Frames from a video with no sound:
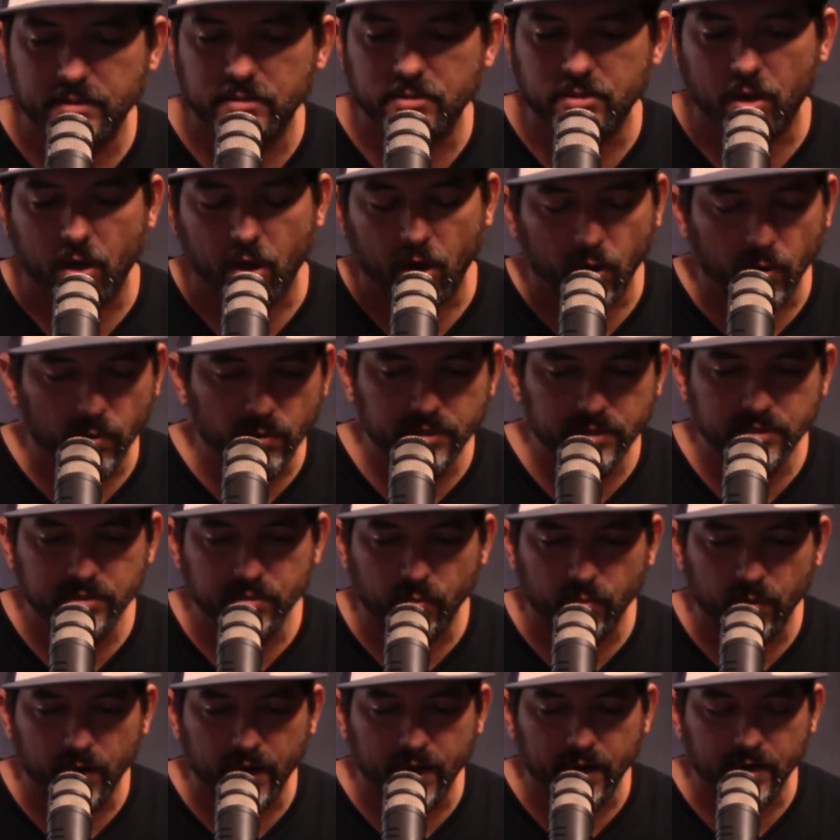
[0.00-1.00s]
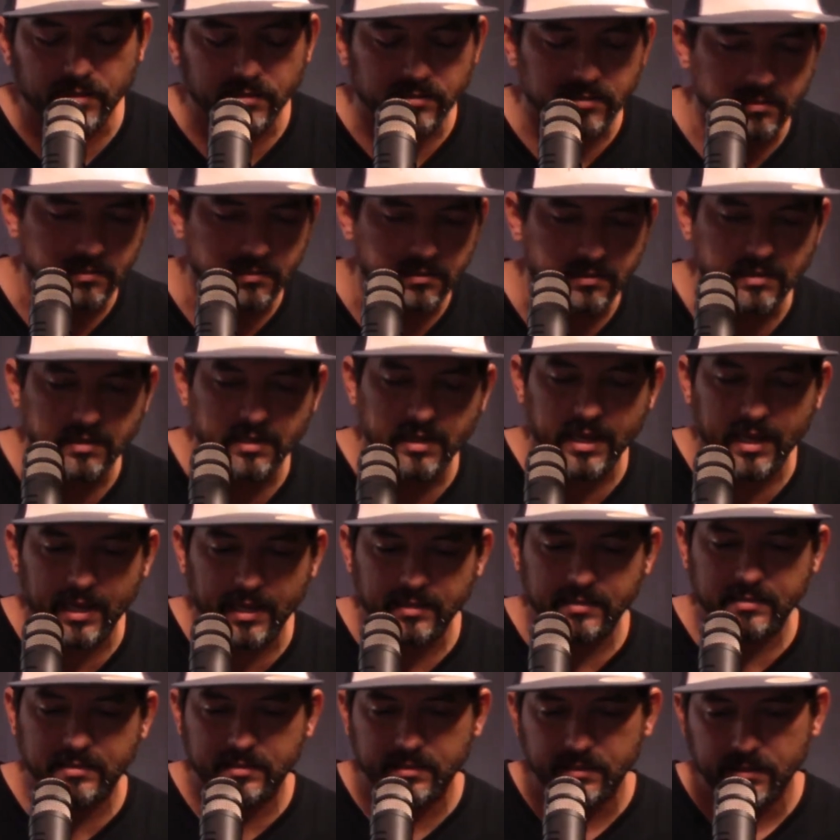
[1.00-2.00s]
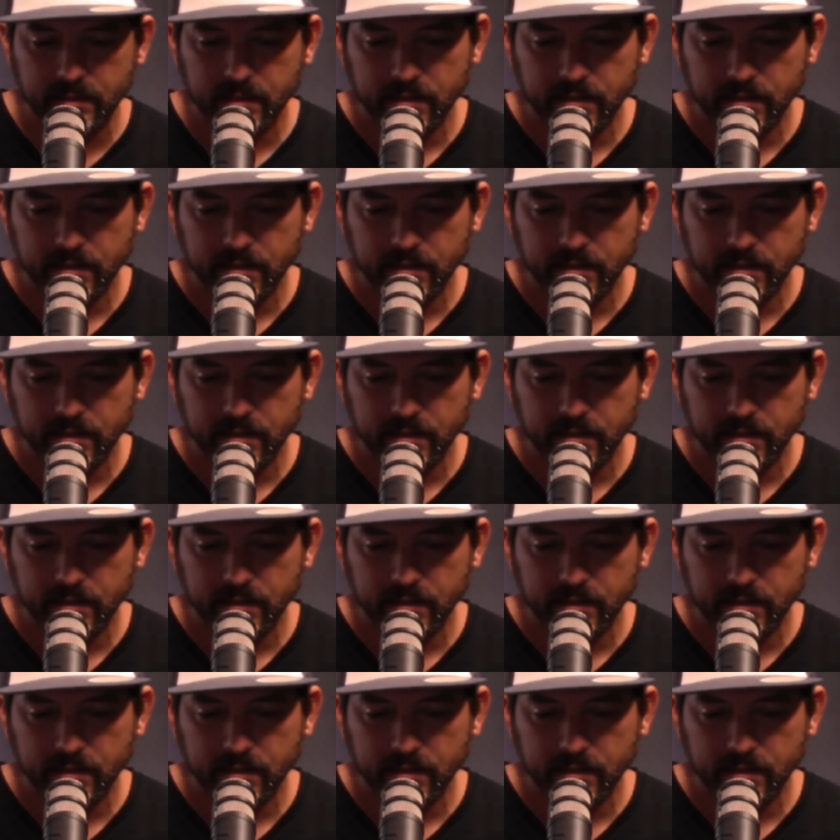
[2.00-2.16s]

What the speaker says: It's always a wire's nest.